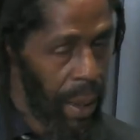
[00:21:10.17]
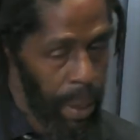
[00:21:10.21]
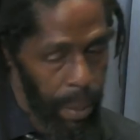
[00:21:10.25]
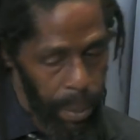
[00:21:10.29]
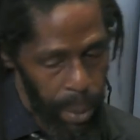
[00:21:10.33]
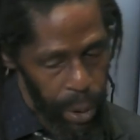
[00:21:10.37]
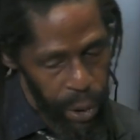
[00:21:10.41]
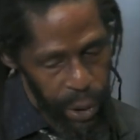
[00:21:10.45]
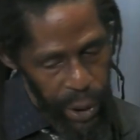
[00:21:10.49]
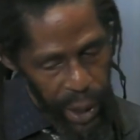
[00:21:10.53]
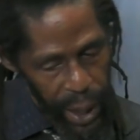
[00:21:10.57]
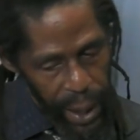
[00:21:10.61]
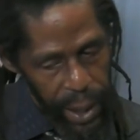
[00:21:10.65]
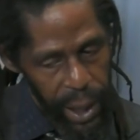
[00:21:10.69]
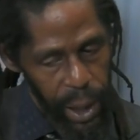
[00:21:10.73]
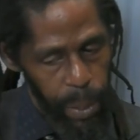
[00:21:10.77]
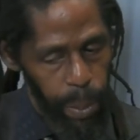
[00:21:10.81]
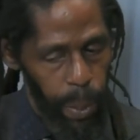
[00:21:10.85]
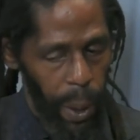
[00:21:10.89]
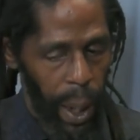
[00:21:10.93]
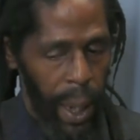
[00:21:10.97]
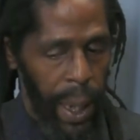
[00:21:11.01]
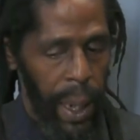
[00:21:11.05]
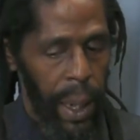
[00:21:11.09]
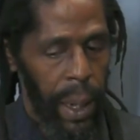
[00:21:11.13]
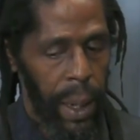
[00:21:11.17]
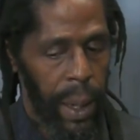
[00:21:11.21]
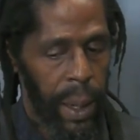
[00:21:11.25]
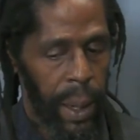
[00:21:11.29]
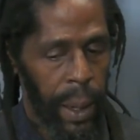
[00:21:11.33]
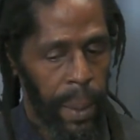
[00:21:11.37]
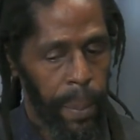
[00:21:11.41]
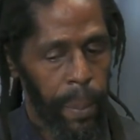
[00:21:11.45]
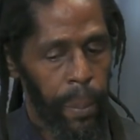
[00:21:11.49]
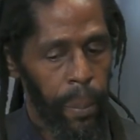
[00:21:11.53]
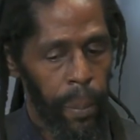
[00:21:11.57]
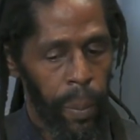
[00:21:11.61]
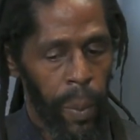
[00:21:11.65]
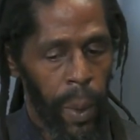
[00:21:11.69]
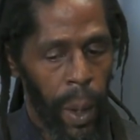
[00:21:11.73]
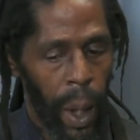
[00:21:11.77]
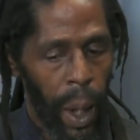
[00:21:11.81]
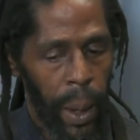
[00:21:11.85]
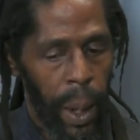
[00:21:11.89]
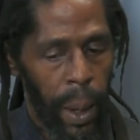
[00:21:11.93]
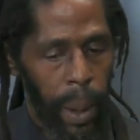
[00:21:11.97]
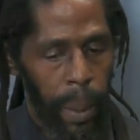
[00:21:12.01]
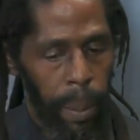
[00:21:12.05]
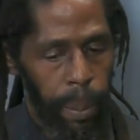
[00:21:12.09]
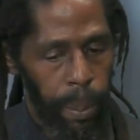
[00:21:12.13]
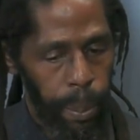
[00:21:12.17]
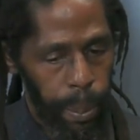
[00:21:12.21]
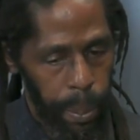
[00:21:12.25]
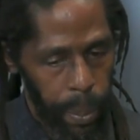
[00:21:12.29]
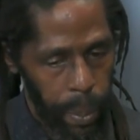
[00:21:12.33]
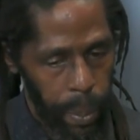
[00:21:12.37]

But she explained, and